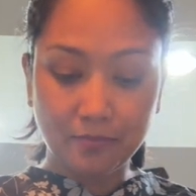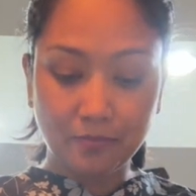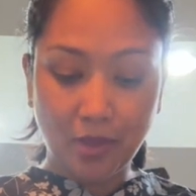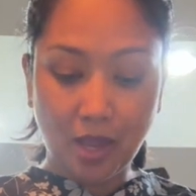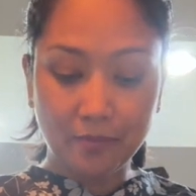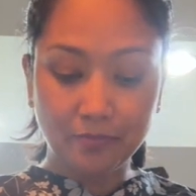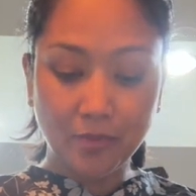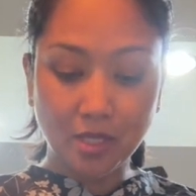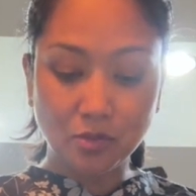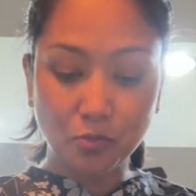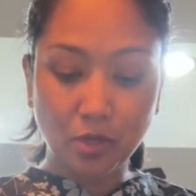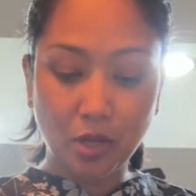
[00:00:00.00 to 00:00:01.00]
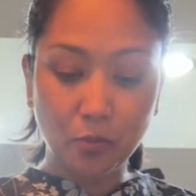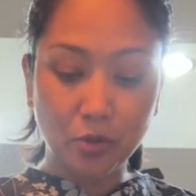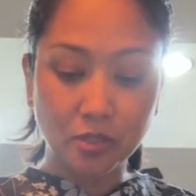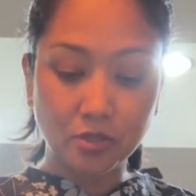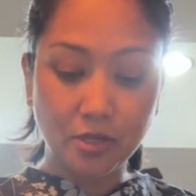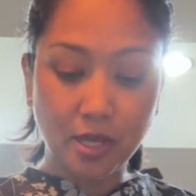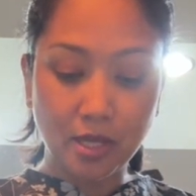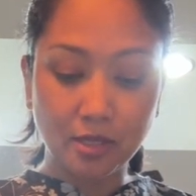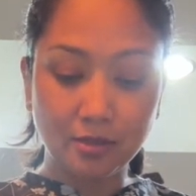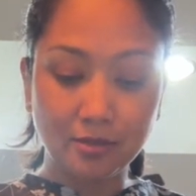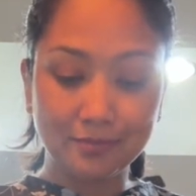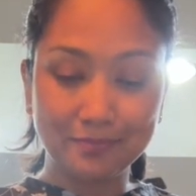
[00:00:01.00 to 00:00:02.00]
Yeah, that's what I wanted to
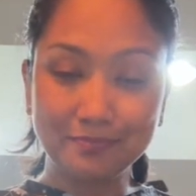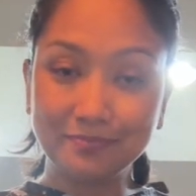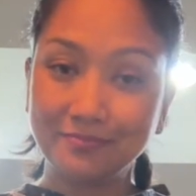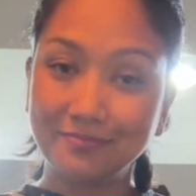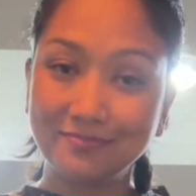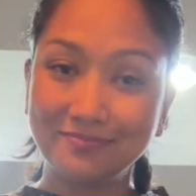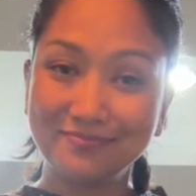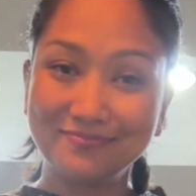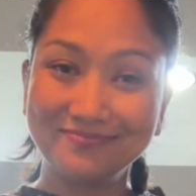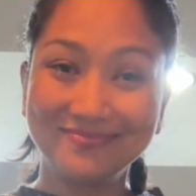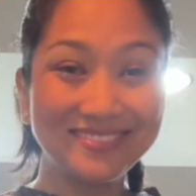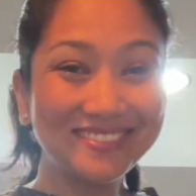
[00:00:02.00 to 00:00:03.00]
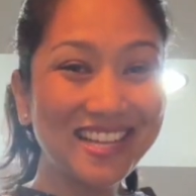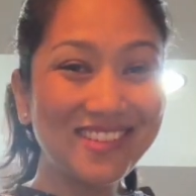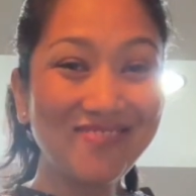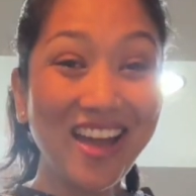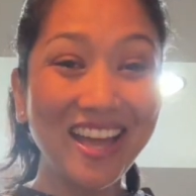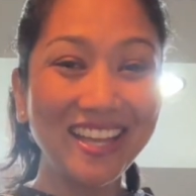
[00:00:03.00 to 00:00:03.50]
add. Bye,